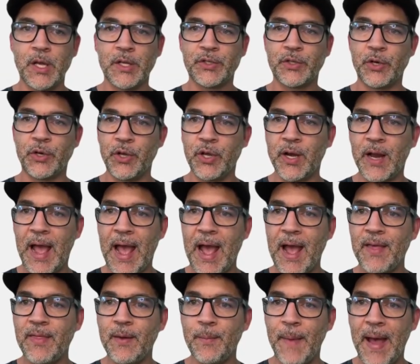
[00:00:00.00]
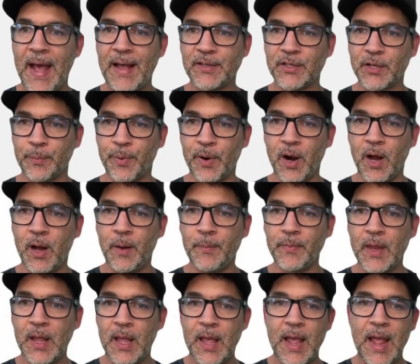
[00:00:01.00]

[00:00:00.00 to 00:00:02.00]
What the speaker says: So you're going to add the master prompt.